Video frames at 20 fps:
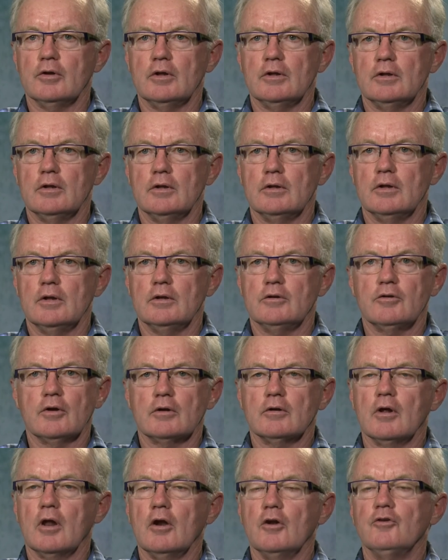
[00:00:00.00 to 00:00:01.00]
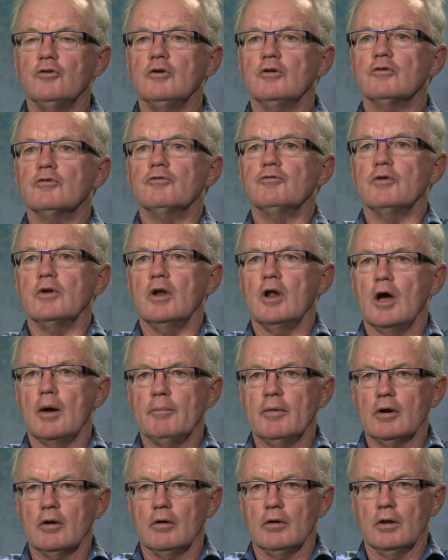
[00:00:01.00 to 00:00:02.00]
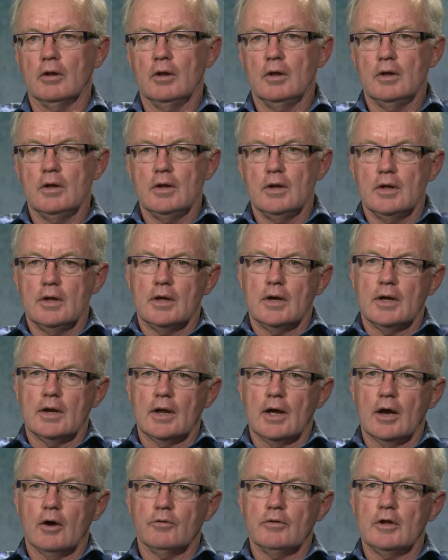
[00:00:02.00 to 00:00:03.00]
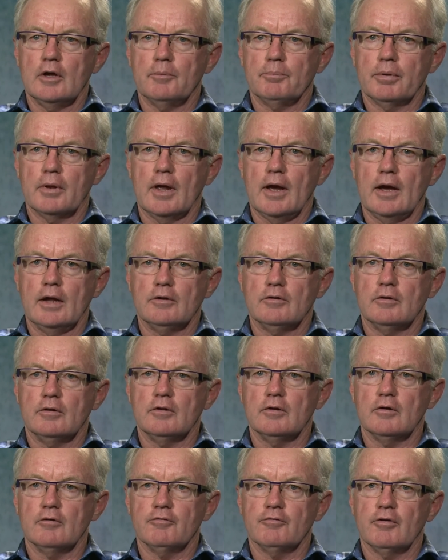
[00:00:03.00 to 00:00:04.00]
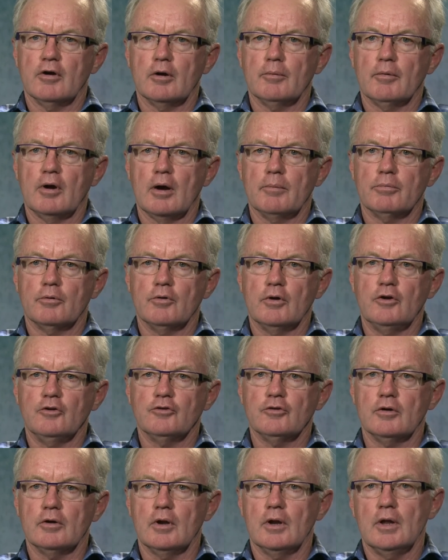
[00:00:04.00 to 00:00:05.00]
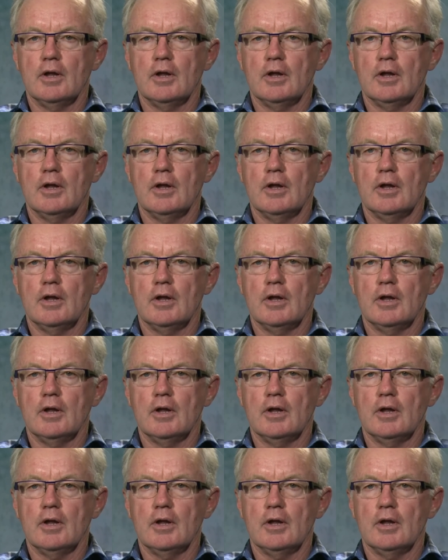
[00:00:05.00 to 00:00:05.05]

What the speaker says: The technology is phenomenal and how they apply it to their farm operation.